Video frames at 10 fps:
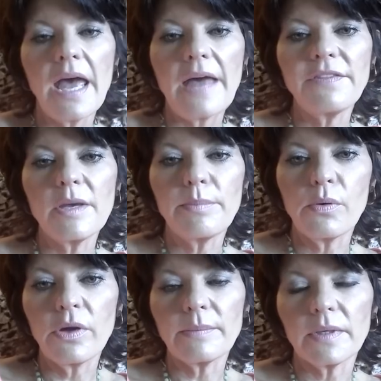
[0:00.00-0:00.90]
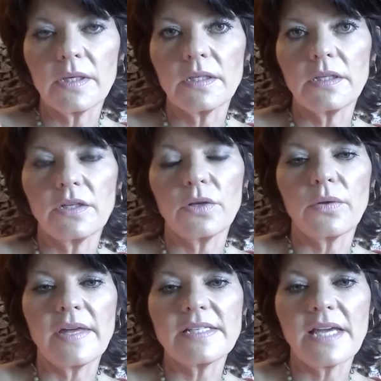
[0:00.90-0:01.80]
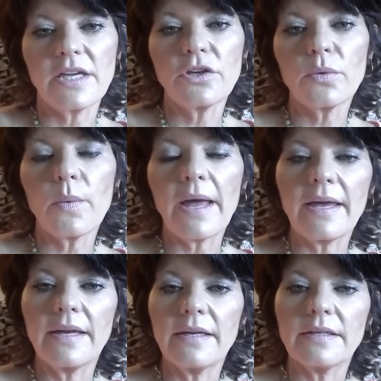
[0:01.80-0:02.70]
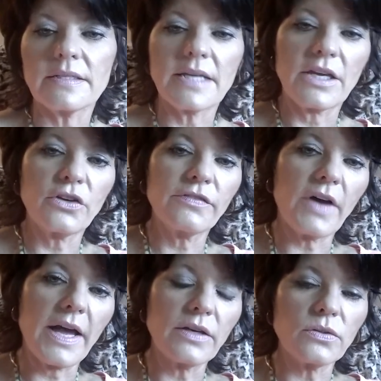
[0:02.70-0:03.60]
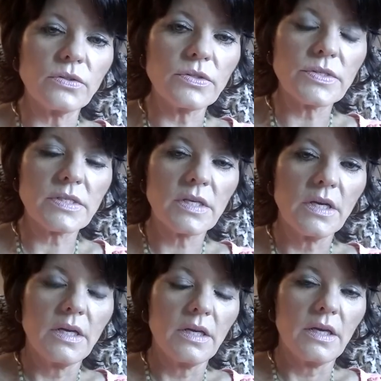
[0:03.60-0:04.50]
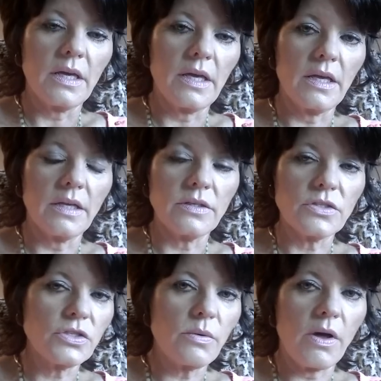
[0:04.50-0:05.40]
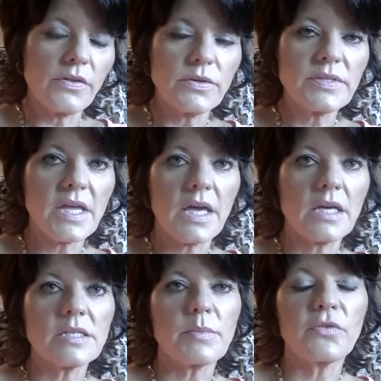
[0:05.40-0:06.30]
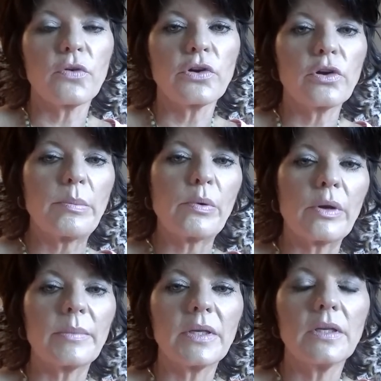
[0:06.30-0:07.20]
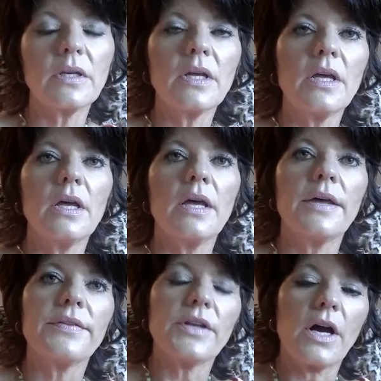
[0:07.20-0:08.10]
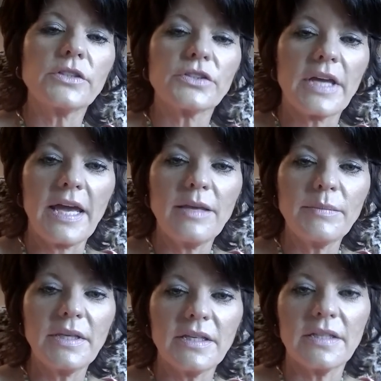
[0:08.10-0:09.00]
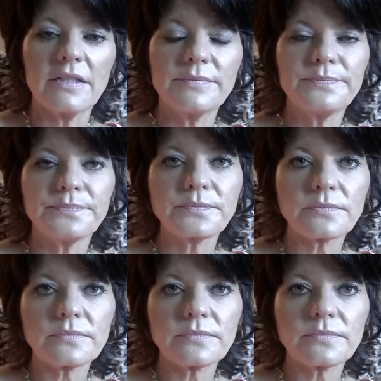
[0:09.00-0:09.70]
At the appointment, they take your weight and take your vitals and do all those things before your appointment. The doctor came in.